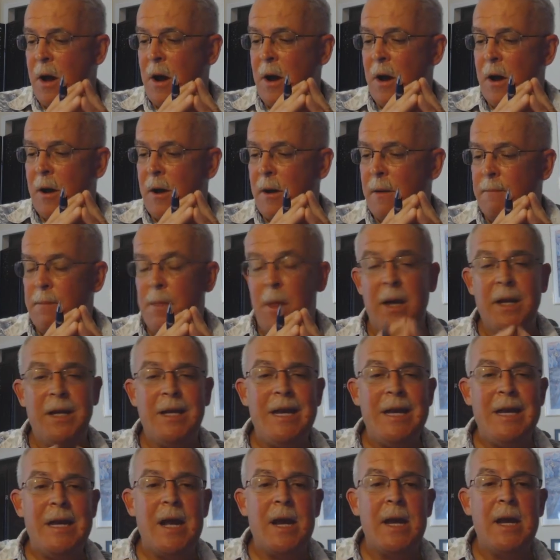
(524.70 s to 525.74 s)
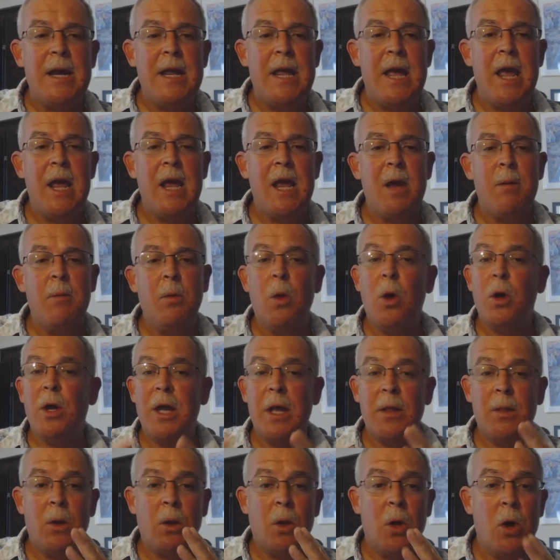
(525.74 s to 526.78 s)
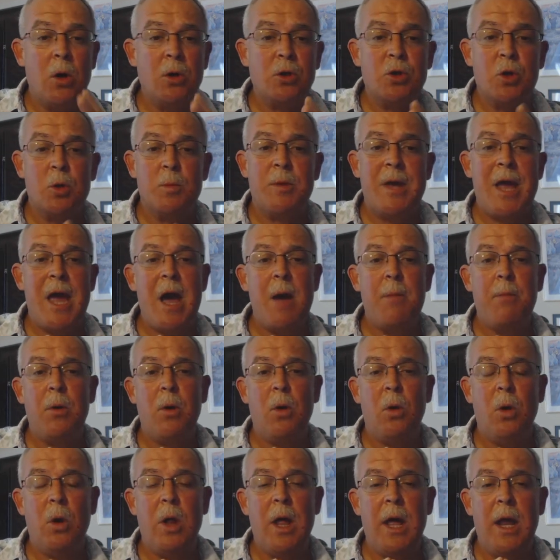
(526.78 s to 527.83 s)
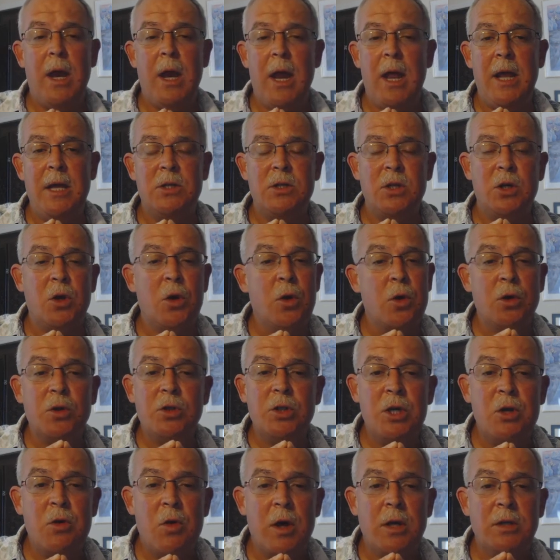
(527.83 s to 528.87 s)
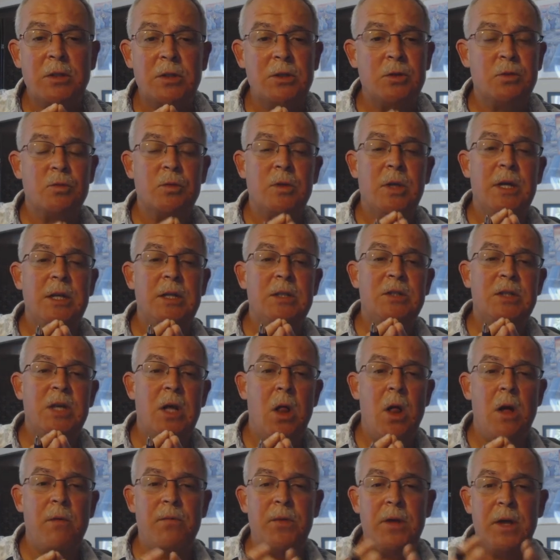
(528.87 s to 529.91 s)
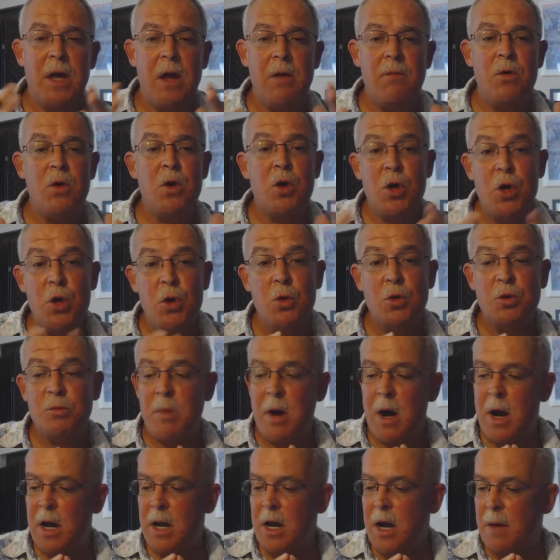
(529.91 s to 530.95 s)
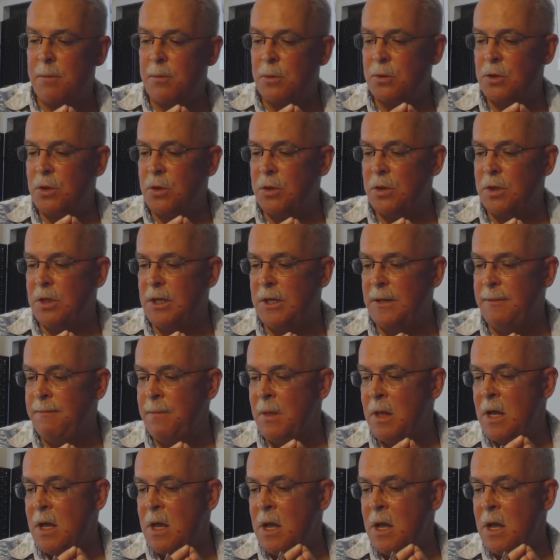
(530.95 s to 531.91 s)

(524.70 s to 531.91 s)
1998 came along. You had the long-term capital and Asian currency crisis related sell-off that gave you a huge buying opportunity.